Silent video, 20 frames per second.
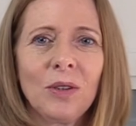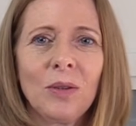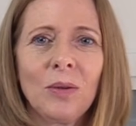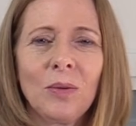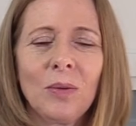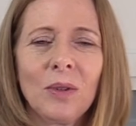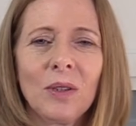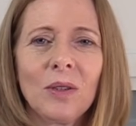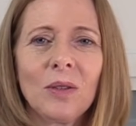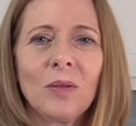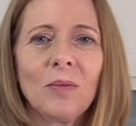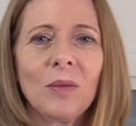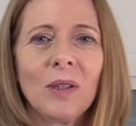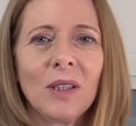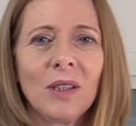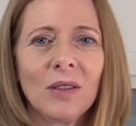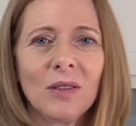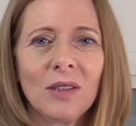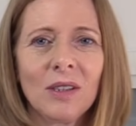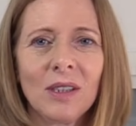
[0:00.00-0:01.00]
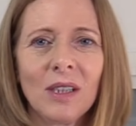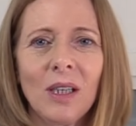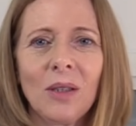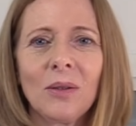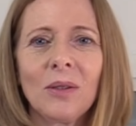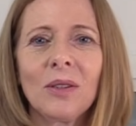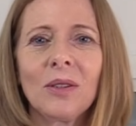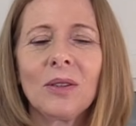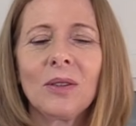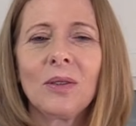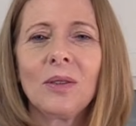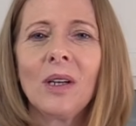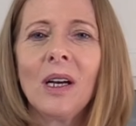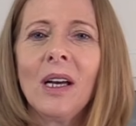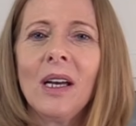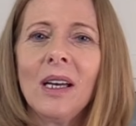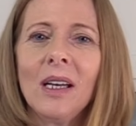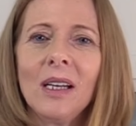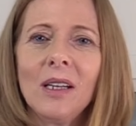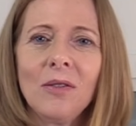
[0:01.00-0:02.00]
you want to make your sourdough
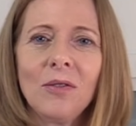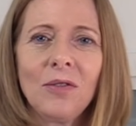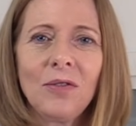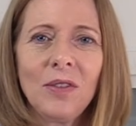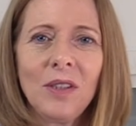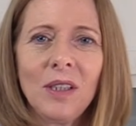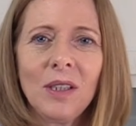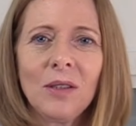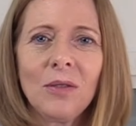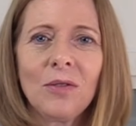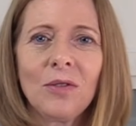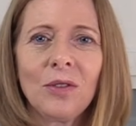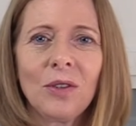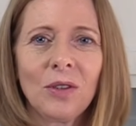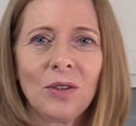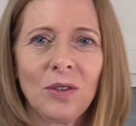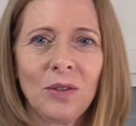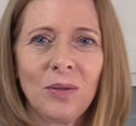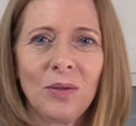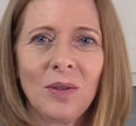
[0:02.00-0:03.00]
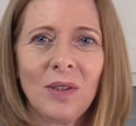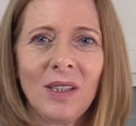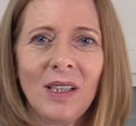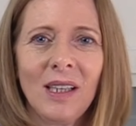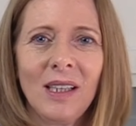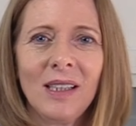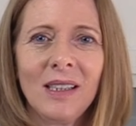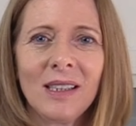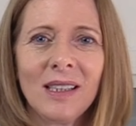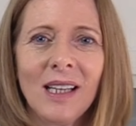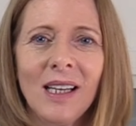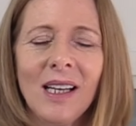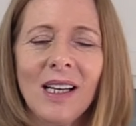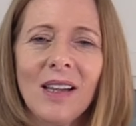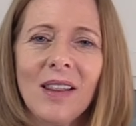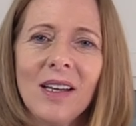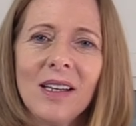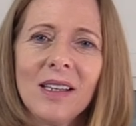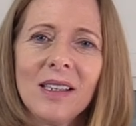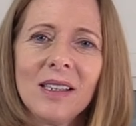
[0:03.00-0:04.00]
and feed it for 2 days,
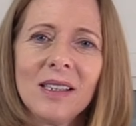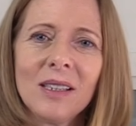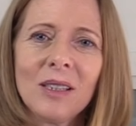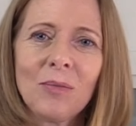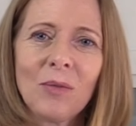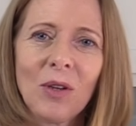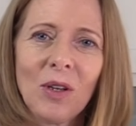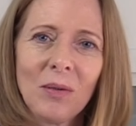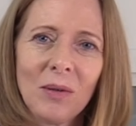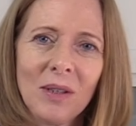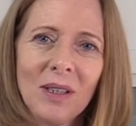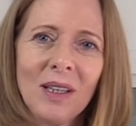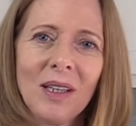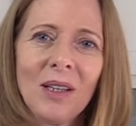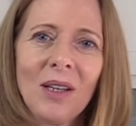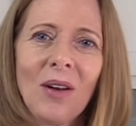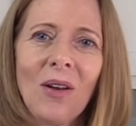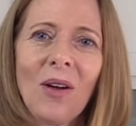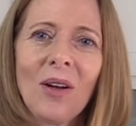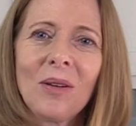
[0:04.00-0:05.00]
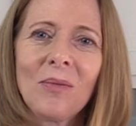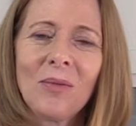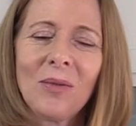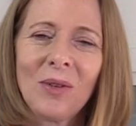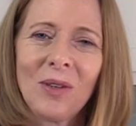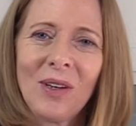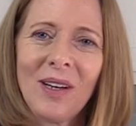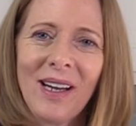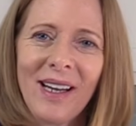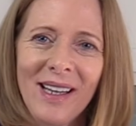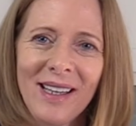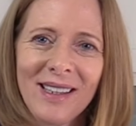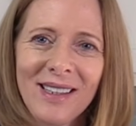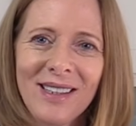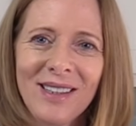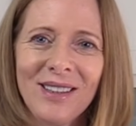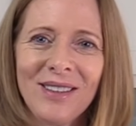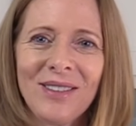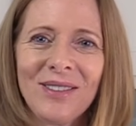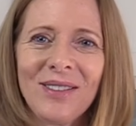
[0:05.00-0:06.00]
then it is probably a lot more
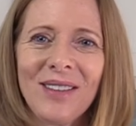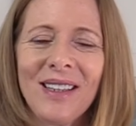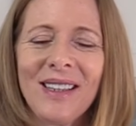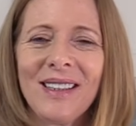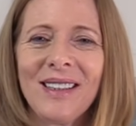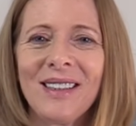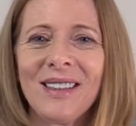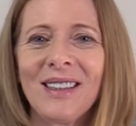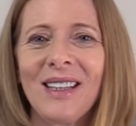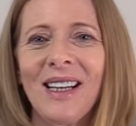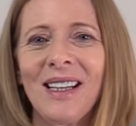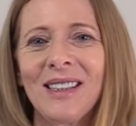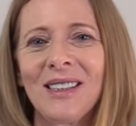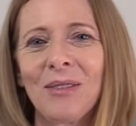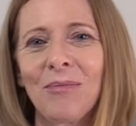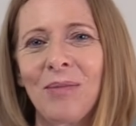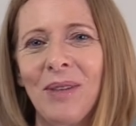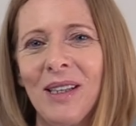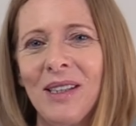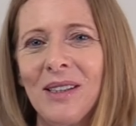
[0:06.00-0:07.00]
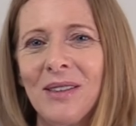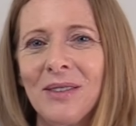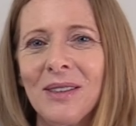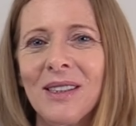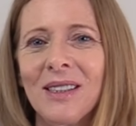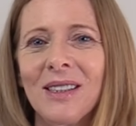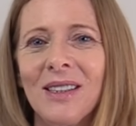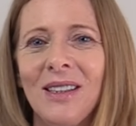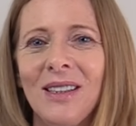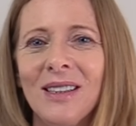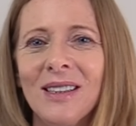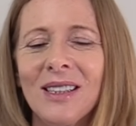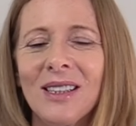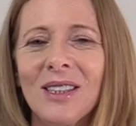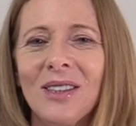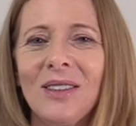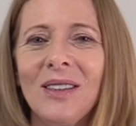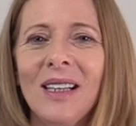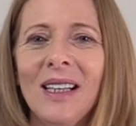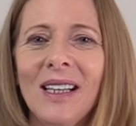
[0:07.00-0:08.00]
active and has better results.
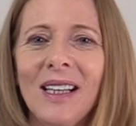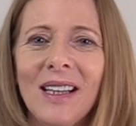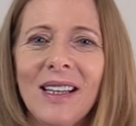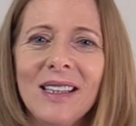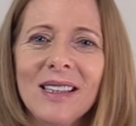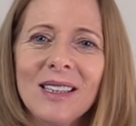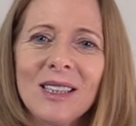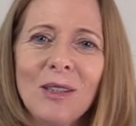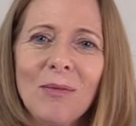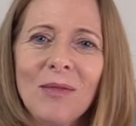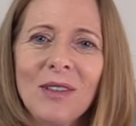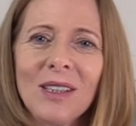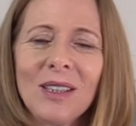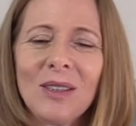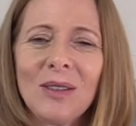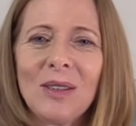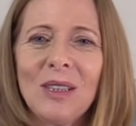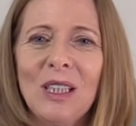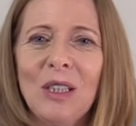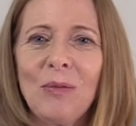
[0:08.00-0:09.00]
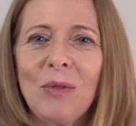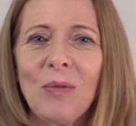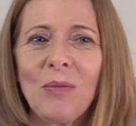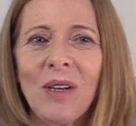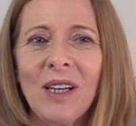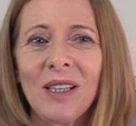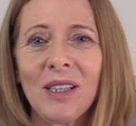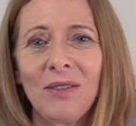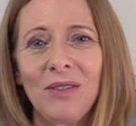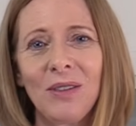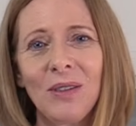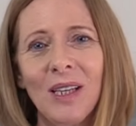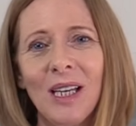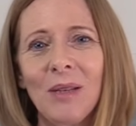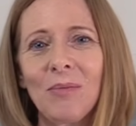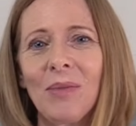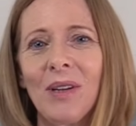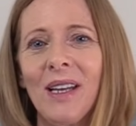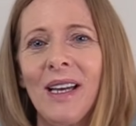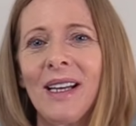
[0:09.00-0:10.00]
So that's something to keep in mind. If you
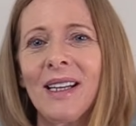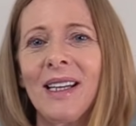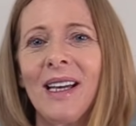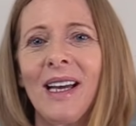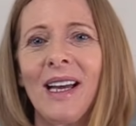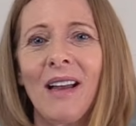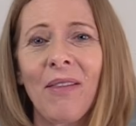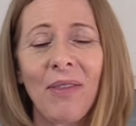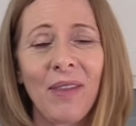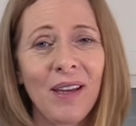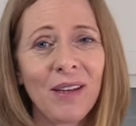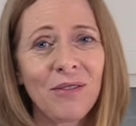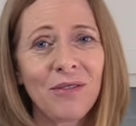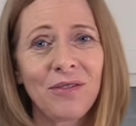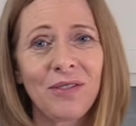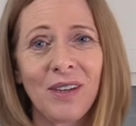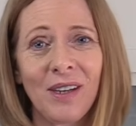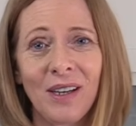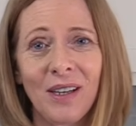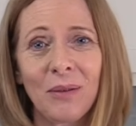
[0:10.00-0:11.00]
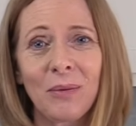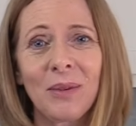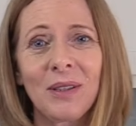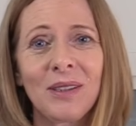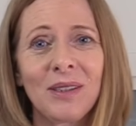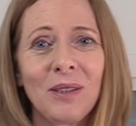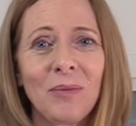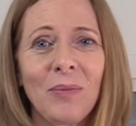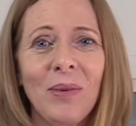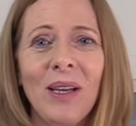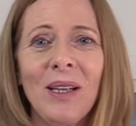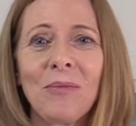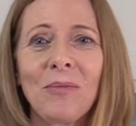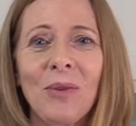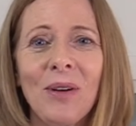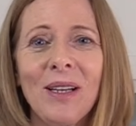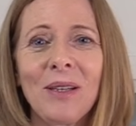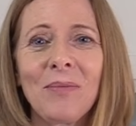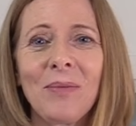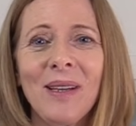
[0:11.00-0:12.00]
can plan ahead that far with your bread
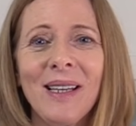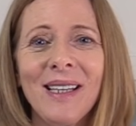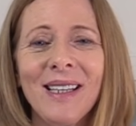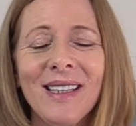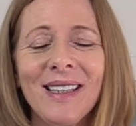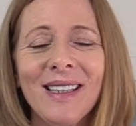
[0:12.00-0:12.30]
baking,